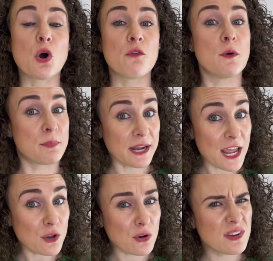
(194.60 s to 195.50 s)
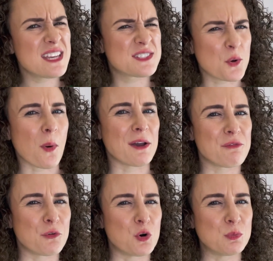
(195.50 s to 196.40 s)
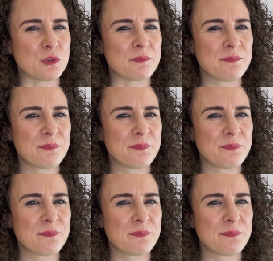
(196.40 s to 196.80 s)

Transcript: of prego is quite formal.